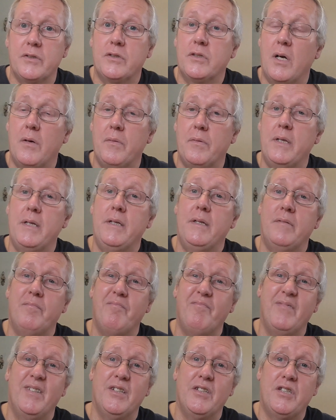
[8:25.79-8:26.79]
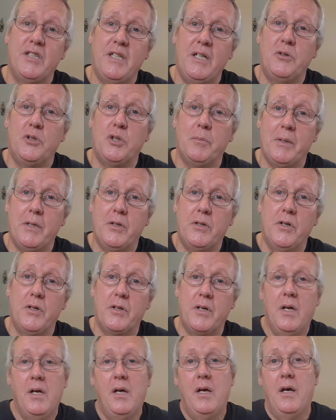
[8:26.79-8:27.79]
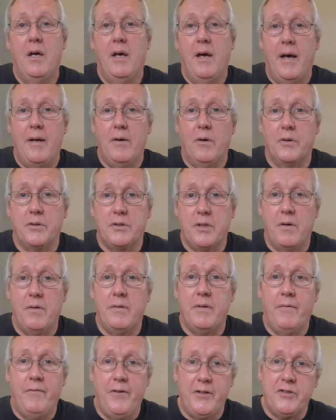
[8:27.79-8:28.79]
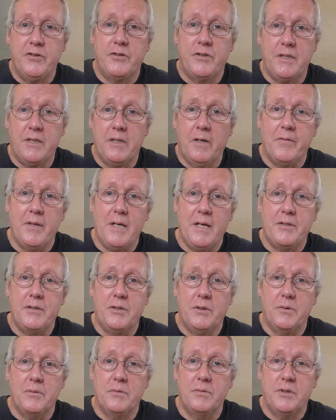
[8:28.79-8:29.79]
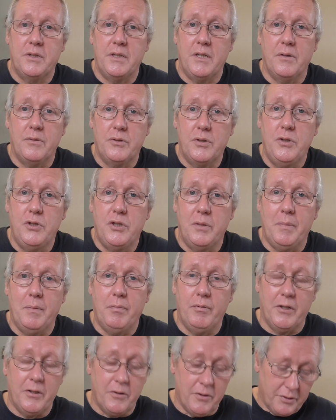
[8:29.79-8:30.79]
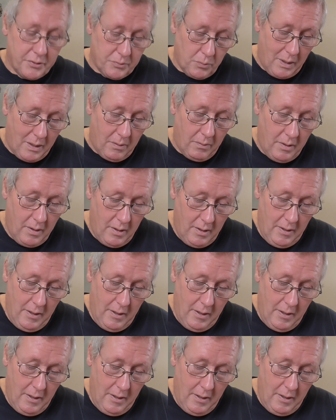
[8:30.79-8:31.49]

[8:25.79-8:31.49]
So the seal should be good, and also the efficiency of the actual CO2 should be pretty good as well.